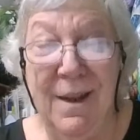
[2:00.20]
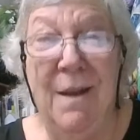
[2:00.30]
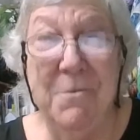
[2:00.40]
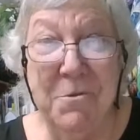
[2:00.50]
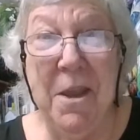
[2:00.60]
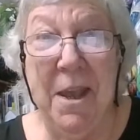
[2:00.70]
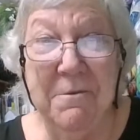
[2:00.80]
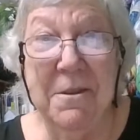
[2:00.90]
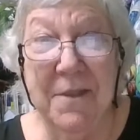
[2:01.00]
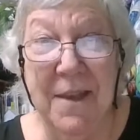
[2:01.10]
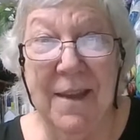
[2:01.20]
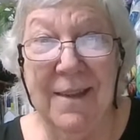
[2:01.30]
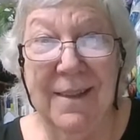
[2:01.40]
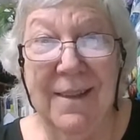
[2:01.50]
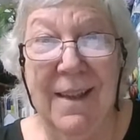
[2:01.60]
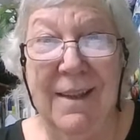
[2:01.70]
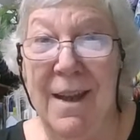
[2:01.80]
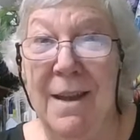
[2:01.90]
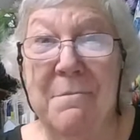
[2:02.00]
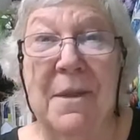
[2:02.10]
And I'm okay with that.
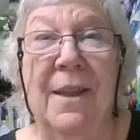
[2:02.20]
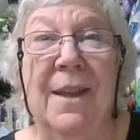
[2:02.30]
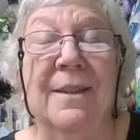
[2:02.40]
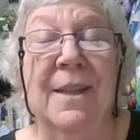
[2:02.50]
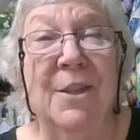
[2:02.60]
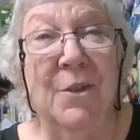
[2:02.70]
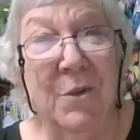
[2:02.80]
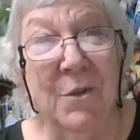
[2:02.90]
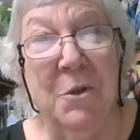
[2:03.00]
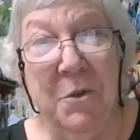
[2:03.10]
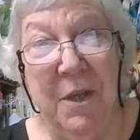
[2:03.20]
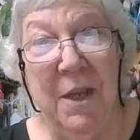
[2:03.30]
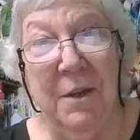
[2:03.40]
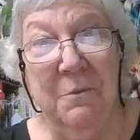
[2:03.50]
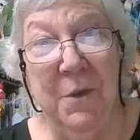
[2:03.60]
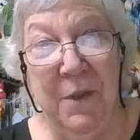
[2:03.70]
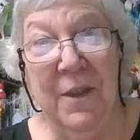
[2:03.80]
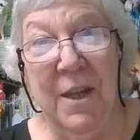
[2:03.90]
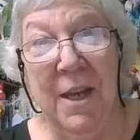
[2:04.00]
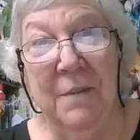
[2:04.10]
And I'm glad that you're okay
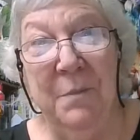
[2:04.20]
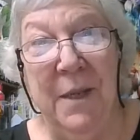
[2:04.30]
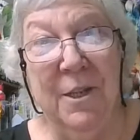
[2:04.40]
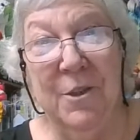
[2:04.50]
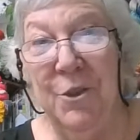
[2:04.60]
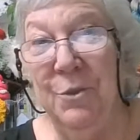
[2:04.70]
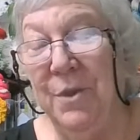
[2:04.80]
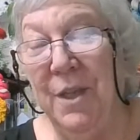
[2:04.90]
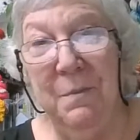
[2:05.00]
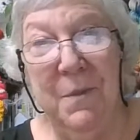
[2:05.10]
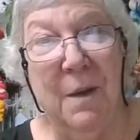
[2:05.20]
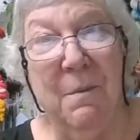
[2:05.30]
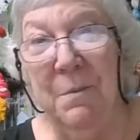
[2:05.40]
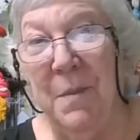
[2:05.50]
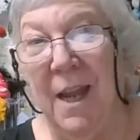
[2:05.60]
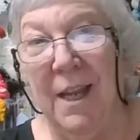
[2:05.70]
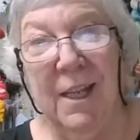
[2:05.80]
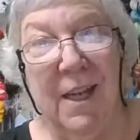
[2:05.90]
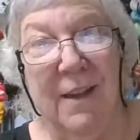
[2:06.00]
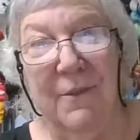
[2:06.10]
with that because you keep coming
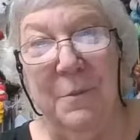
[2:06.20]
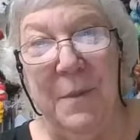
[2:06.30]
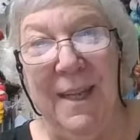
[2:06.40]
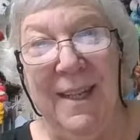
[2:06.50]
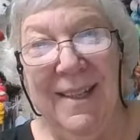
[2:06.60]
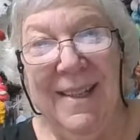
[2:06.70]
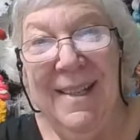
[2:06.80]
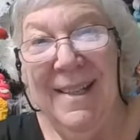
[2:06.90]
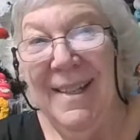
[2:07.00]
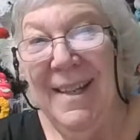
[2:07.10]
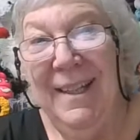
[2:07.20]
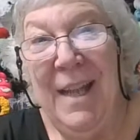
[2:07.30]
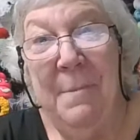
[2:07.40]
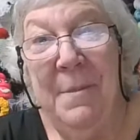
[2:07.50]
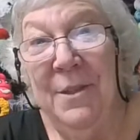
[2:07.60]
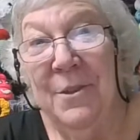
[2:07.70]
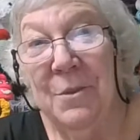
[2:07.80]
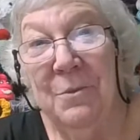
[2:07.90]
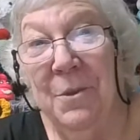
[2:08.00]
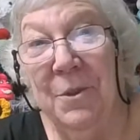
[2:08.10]
back and loving me. And that
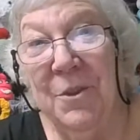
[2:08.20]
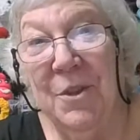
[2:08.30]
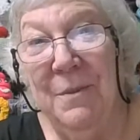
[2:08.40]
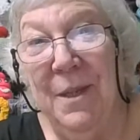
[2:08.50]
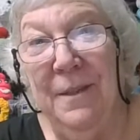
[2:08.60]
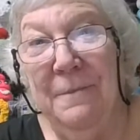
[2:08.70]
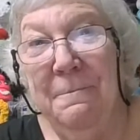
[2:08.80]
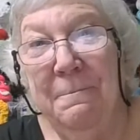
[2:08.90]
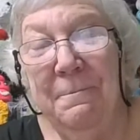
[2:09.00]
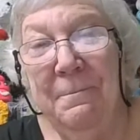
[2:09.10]
means the world to me.